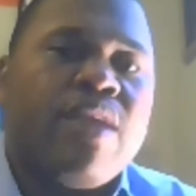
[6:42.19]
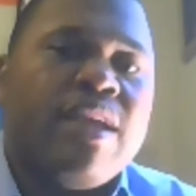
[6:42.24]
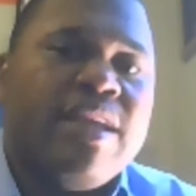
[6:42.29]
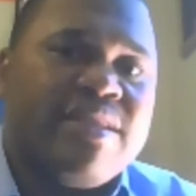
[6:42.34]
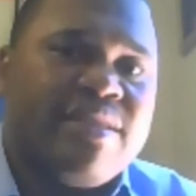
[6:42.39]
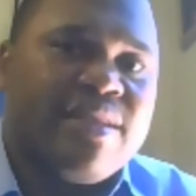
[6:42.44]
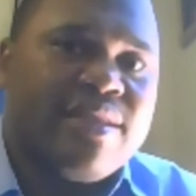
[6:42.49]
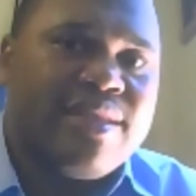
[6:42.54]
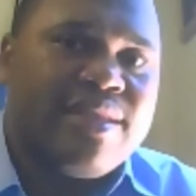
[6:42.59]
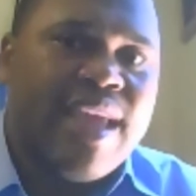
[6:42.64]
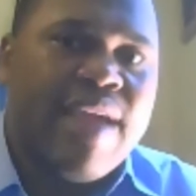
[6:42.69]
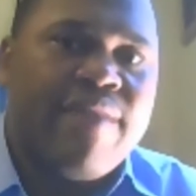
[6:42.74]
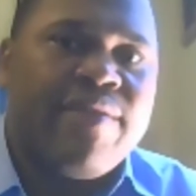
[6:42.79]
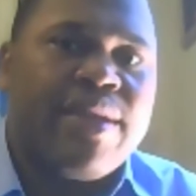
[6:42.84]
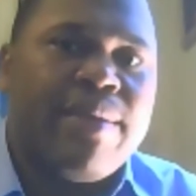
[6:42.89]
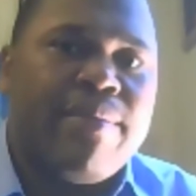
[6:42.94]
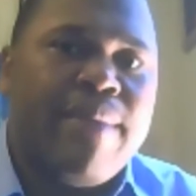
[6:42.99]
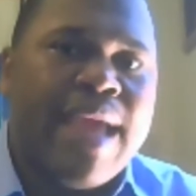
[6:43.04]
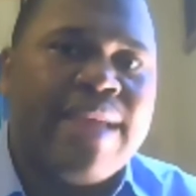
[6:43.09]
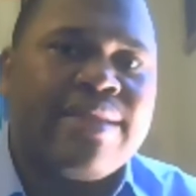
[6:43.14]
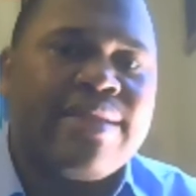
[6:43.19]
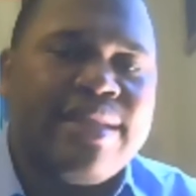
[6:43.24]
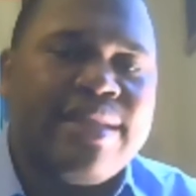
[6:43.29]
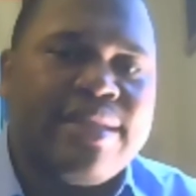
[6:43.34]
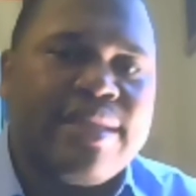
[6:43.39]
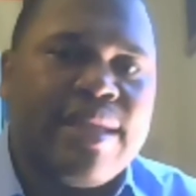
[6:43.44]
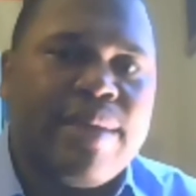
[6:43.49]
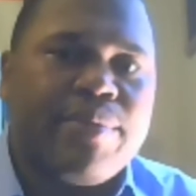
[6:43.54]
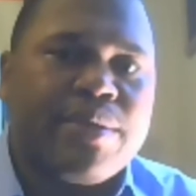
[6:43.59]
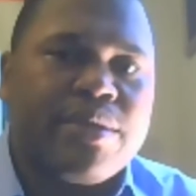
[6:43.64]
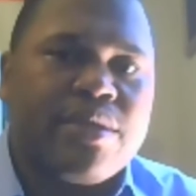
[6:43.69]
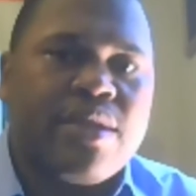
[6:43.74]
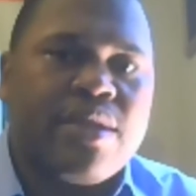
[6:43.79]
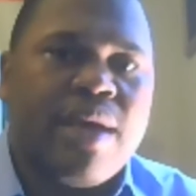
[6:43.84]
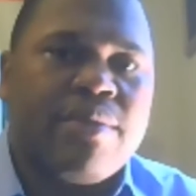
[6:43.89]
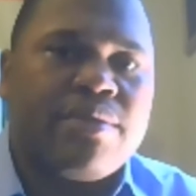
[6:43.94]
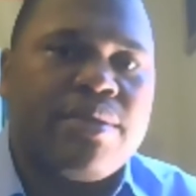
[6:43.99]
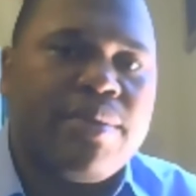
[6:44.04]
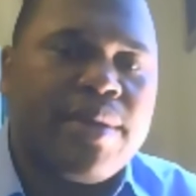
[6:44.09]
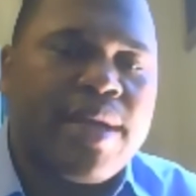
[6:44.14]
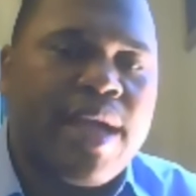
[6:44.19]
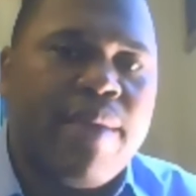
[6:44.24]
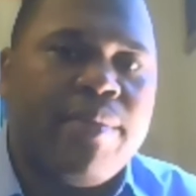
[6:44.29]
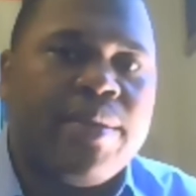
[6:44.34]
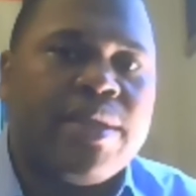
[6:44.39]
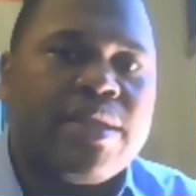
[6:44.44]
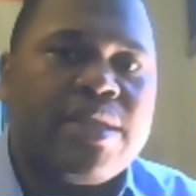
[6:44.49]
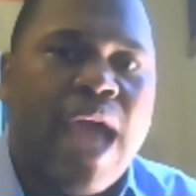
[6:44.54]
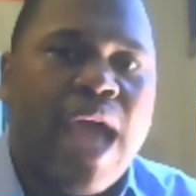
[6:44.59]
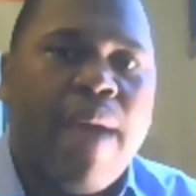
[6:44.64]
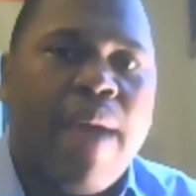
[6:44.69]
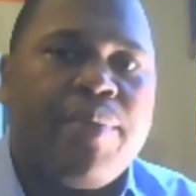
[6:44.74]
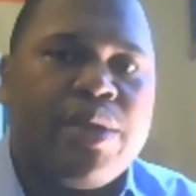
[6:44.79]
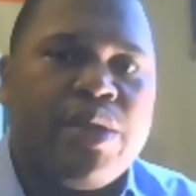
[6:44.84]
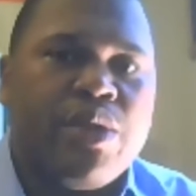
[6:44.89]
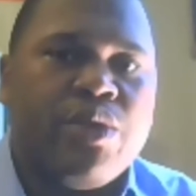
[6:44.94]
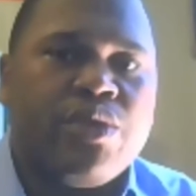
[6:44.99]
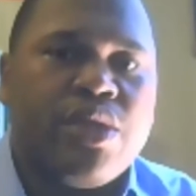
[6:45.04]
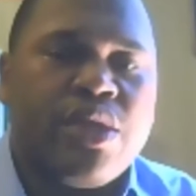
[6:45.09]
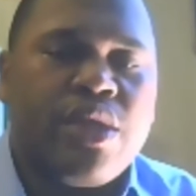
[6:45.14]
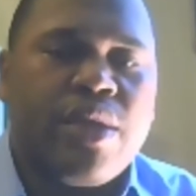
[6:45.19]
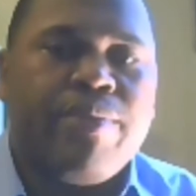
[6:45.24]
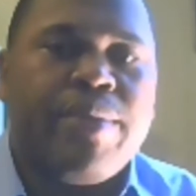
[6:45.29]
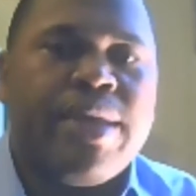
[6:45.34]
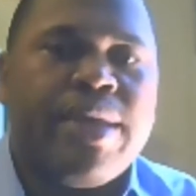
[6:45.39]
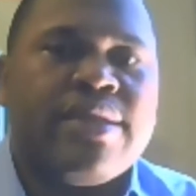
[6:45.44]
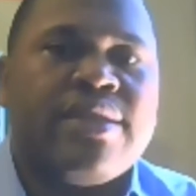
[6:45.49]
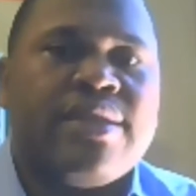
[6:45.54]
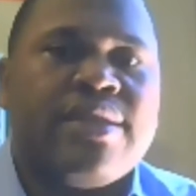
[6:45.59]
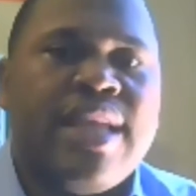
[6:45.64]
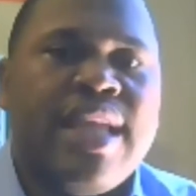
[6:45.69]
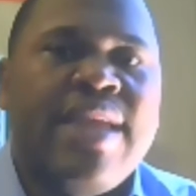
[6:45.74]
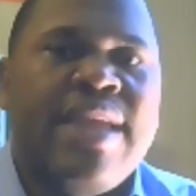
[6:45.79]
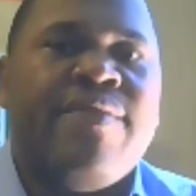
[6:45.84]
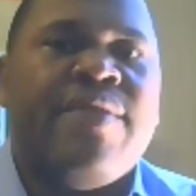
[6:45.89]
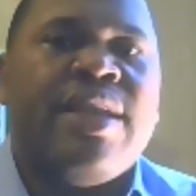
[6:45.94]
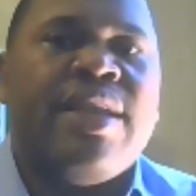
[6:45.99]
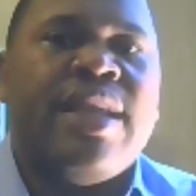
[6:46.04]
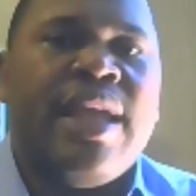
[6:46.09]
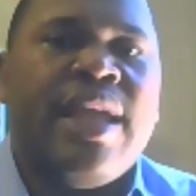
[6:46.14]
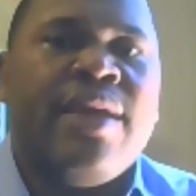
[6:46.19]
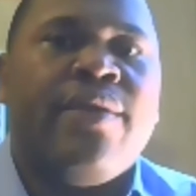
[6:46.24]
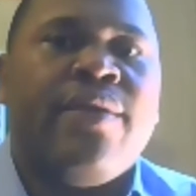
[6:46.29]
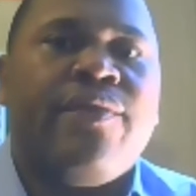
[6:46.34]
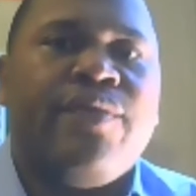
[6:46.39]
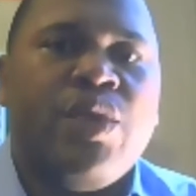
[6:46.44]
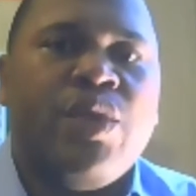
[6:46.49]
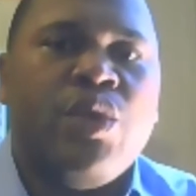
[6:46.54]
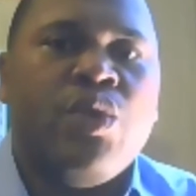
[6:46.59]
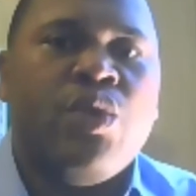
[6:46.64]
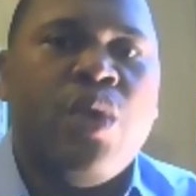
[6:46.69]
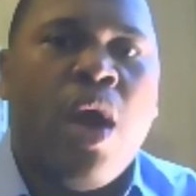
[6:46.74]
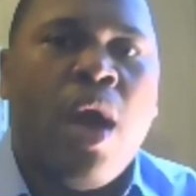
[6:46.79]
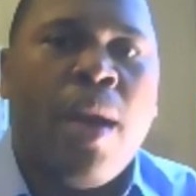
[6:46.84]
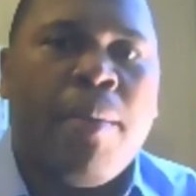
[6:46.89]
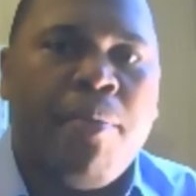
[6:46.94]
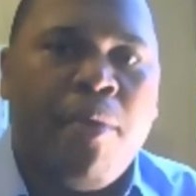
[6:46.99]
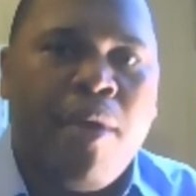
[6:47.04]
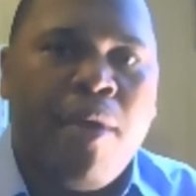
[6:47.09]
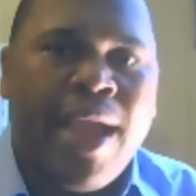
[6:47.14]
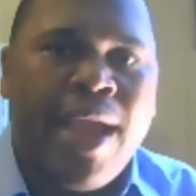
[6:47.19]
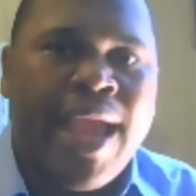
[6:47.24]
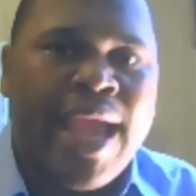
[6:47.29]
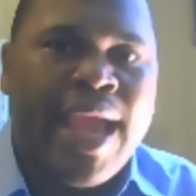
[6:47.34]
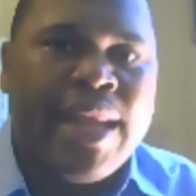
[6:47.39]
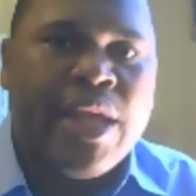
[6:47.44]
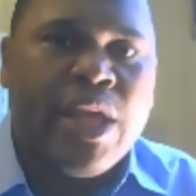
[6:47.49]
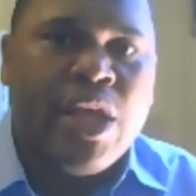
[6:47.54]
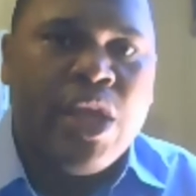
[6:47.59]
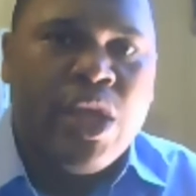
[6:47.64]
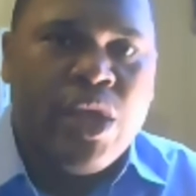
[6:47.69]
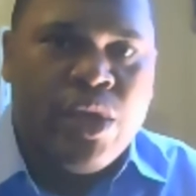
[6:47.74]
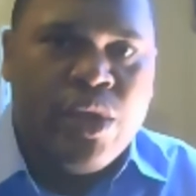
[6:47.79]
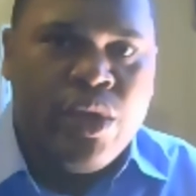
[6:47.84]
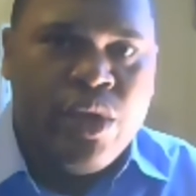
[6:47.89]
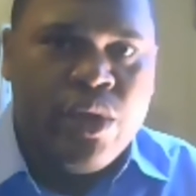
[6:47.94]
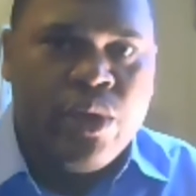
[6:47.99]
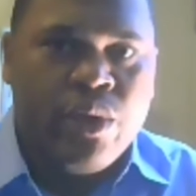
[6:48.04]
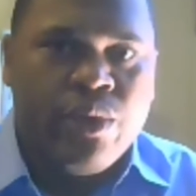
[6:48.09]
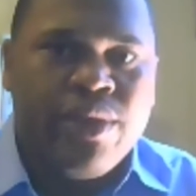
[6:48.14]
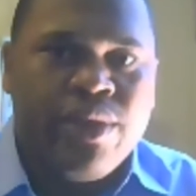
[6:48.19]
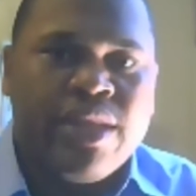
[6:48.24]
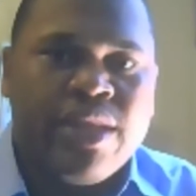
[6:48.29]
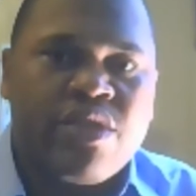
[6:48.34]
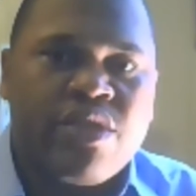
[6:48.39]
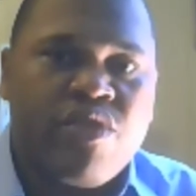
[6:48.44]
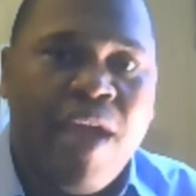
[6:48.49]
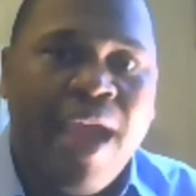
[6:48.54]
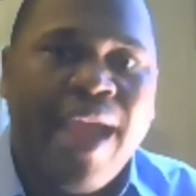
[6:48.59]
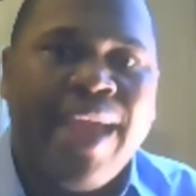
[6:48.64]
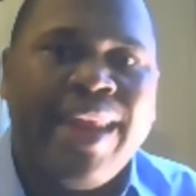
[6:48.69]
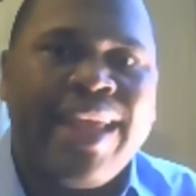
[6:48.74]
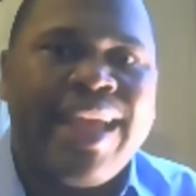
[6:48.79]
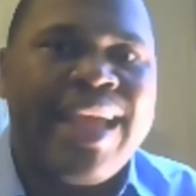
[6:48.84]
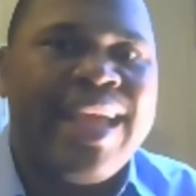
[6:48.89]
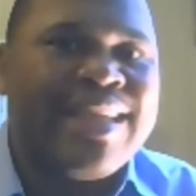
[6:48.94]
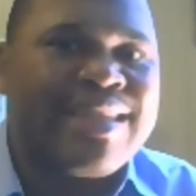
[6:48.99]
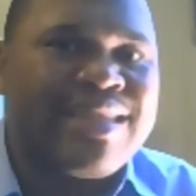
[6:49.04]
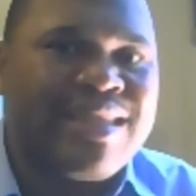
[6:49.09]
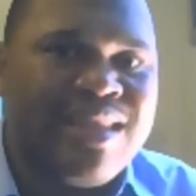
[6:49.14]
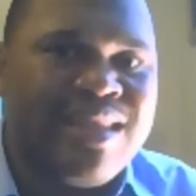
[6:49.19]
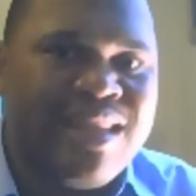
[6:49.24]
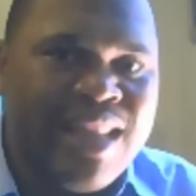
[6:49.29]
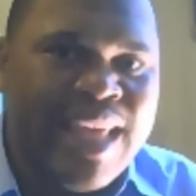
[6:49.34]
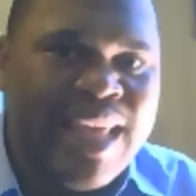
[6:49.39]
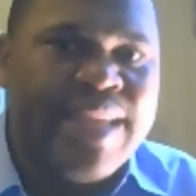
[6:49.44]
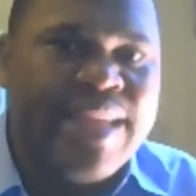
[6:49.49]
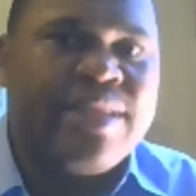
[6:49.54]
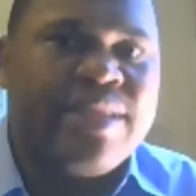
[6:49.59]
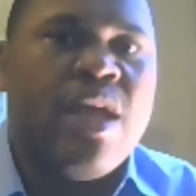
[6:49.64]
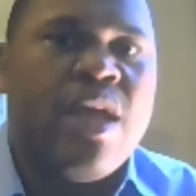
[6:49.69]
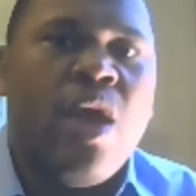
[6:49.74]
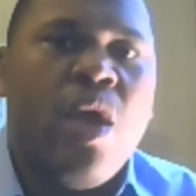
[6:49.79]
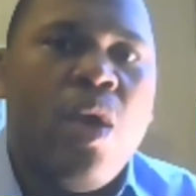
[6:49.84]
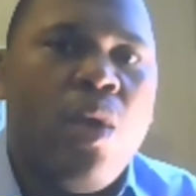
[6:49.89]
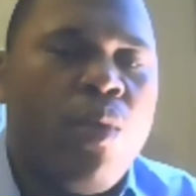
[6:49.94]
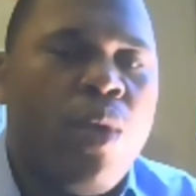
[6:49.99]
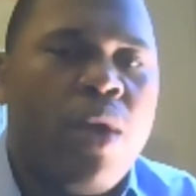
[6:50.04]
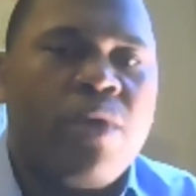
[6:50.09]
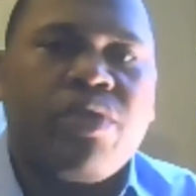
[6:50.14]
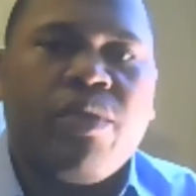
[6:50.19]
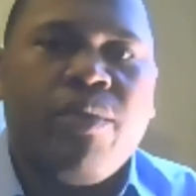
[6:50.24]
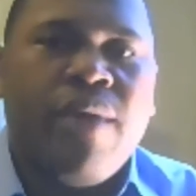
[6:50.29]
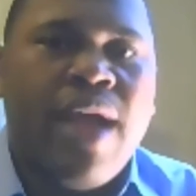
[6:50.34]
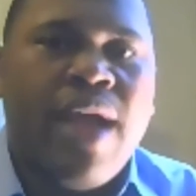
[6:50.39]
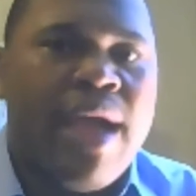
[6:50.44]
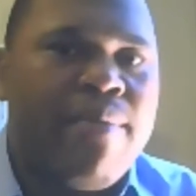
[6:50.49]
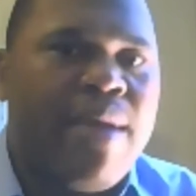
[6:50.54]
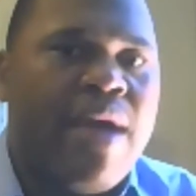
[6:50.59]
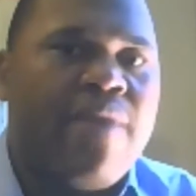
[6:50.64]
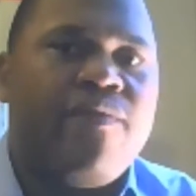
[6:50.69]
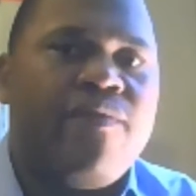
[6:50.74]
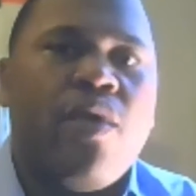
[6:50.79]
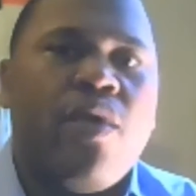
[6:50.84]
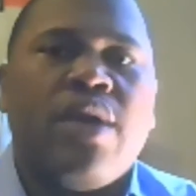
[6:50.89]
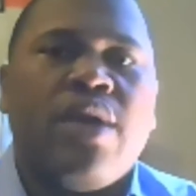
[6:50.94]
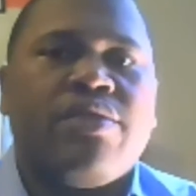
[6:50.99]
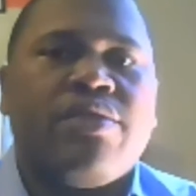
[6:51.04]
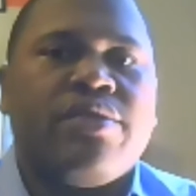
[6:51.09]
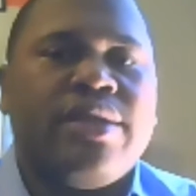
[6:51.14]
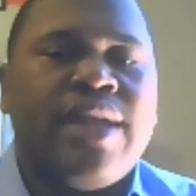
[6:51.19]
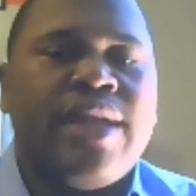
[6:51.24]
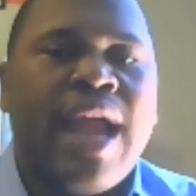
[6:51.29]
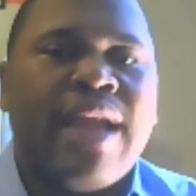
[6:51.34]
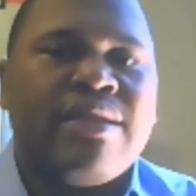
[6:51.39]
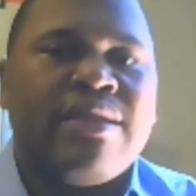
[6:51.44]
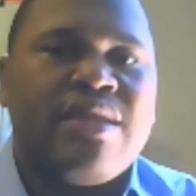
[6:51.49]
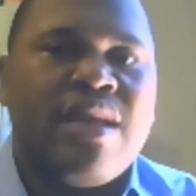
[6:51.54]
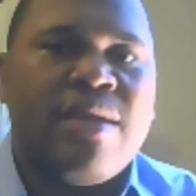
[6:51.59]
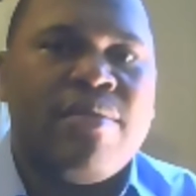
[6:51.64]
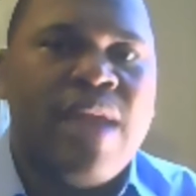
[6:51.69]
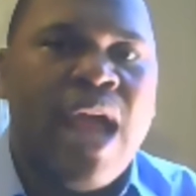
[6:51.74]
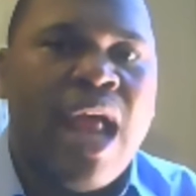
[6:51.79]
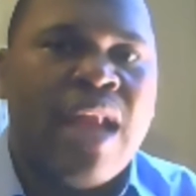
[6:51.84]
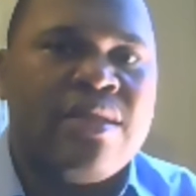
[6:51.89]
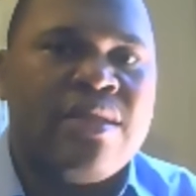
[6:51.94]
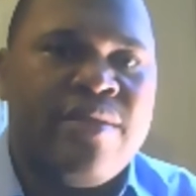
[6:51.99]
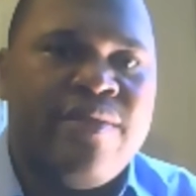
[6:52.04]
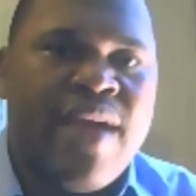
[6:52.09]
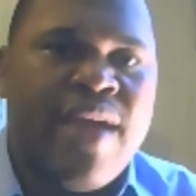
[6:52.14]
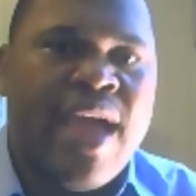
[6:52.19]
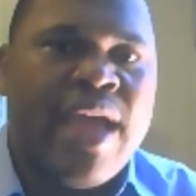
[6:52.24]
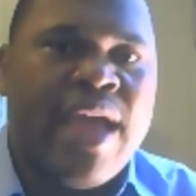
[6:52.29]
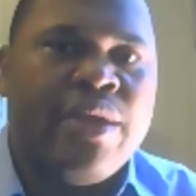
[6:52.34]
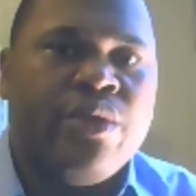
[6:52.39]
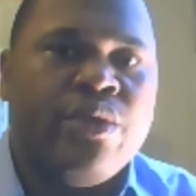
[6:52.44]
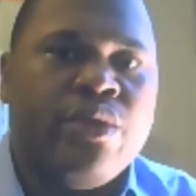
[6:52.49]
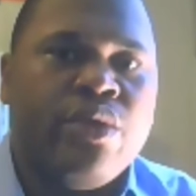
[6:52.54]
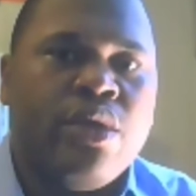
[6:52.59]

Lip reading: It's the 7 amazingly simple steps to becoming the top producer in your business, even if you are brand new. This training is least worth around about $497 in value.